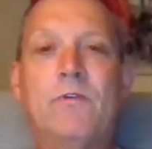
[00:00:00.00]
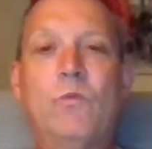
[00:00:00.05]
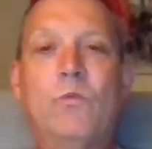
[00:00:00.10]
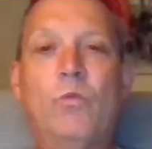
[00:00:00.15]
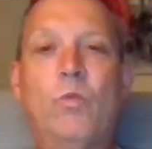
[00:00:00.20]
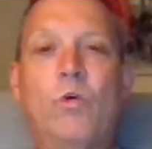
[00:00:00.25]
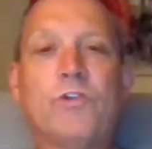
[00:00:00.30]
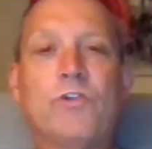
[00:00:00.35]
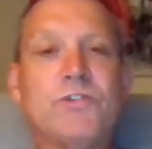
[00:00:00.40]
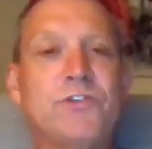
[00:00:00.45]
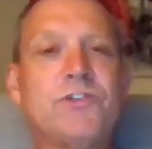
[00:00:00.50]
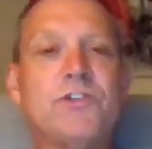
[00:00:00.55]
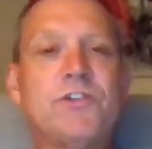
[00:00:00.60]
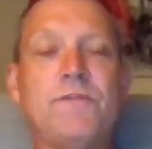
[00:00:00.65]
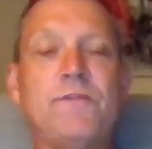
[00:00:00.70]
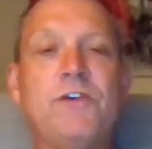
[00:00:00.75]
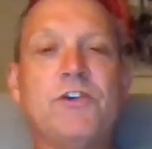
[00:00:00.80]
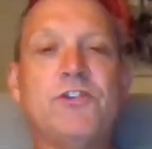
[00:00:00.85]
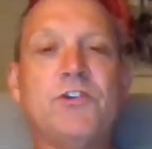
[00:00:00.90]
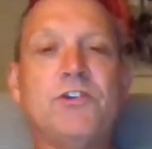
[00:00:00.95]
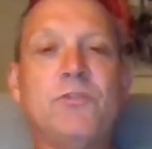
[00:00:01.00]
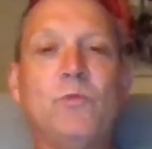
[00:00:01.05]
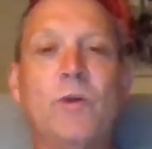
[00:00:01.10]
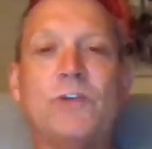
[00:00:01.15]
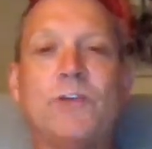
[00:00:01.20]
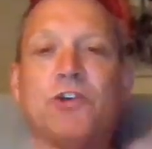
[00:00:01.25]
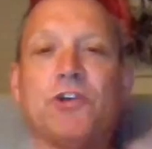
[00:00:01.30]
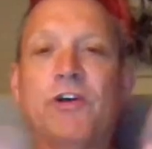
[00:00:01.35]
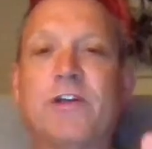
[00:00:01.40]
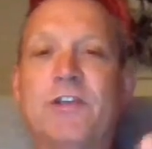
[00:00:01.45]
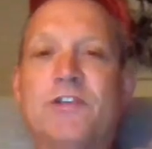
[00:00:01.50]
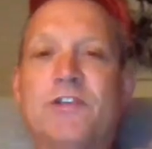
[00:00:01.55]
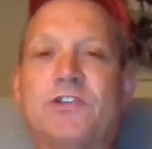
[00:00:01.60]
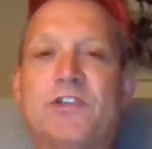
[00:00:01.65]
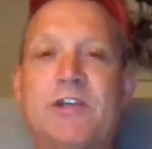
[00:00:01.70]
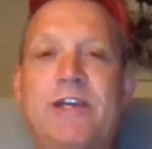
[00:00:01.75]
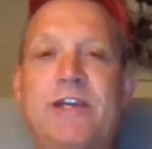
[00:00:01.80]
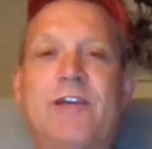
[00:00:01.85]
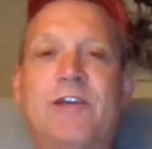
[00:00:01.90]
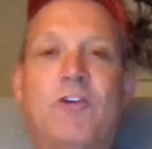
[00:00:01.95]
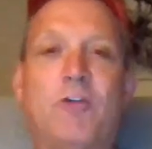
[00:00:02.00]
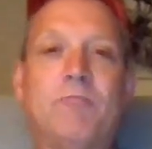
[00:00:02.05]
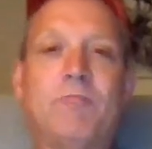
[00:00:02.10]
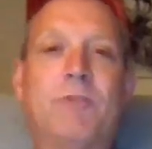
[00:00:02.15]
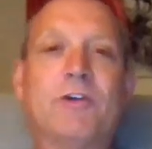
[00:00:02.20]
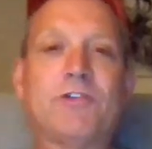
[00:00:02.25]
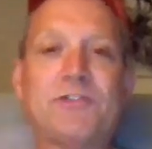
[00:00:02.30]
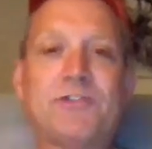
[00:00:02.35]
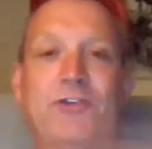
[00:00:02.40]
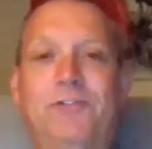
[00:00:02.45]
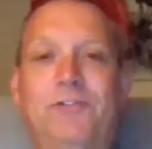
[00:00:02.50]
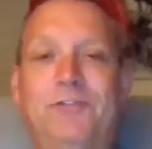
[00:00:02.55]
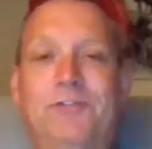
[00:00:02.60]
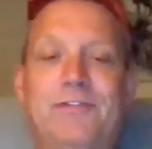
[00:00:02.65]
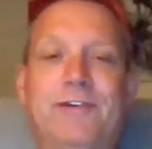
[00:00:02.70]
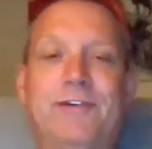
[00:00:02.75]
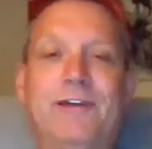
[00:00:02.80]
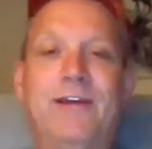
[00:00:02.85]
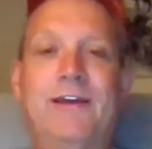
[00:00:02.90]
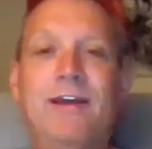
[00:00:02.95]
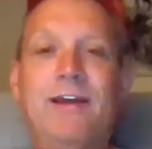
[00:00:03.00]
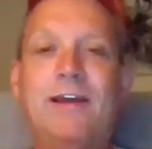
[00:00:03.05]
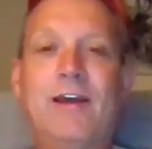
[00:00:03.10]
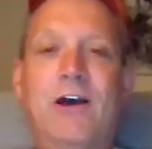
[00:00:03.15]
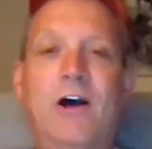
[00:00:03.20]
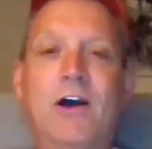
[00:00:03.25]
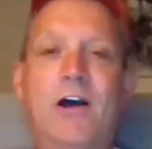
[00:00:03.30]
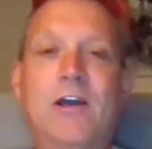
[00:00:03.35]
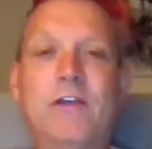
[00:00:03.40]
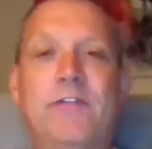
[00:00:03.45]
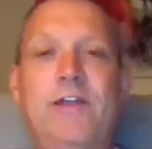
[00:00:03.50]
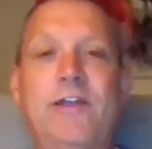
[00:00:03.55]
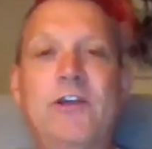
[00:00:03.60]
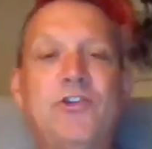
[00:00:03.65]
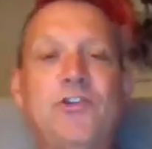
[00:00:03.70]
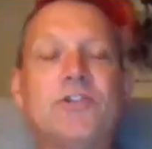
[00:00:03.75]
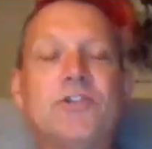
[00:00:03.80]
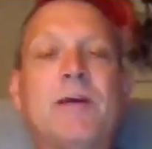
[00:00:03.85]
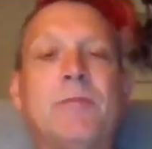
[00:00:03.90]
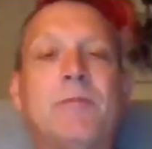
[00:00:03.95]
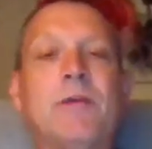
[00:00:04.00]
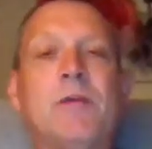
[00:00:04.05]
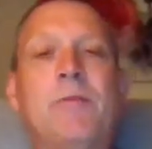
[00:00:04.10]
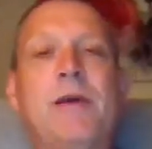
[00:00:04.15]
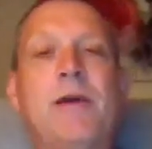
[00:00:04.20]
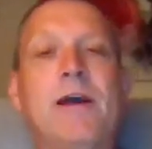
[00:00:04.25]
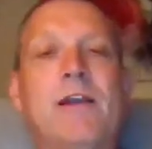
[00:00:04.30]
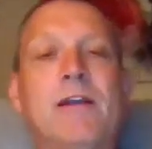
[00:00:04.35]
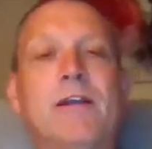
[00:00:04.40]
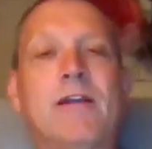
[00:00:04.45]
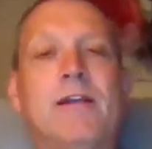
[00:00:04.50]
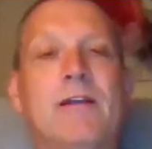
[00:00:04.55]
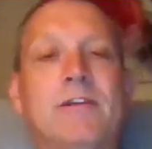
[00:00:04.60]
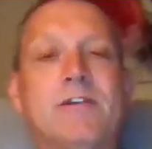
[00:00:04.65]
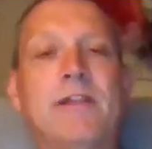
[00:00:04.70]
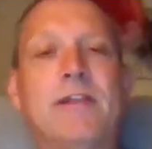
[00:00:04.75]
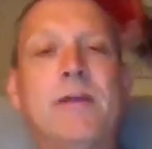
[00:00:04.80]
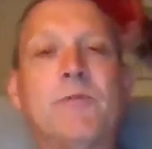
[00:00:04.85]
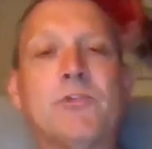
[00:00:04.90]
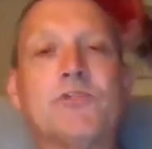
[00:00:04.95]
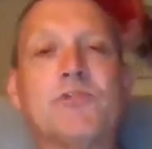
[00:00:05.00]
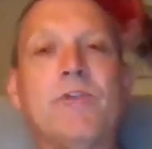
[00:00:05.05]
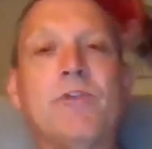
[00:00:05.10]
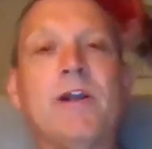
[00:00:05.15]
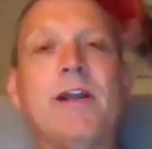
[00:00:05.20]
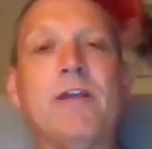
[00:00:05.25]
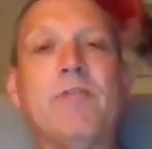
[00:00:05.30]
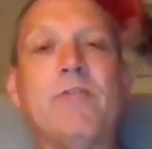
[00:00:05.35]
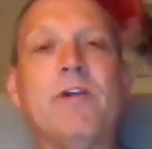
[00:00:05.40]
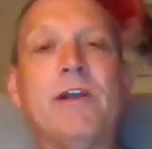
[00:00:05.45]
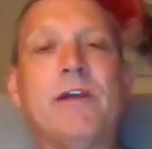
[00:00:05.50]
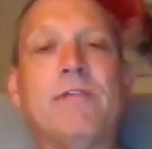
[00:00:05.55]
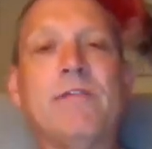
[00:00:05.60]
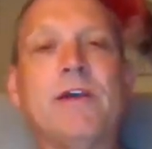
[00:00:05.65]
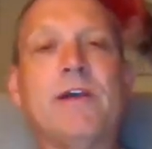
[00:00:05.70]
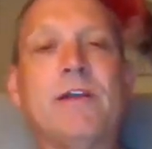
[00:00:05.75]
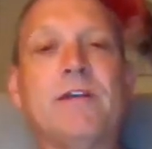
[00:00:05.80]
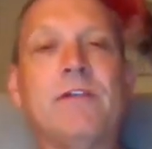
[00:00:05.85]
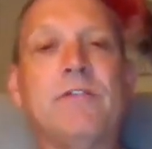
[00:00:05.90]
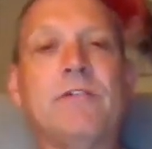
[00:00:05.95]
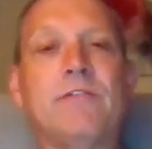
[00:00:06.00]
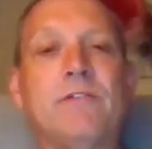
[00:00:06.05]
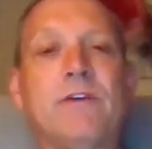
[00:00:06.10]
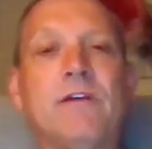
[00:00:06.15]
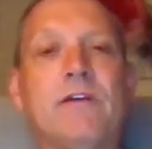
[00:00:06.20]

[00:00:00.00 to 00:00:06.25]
wasn't sufficient. Once I could see it on myself, I could then do something about it. So that was really, really effective.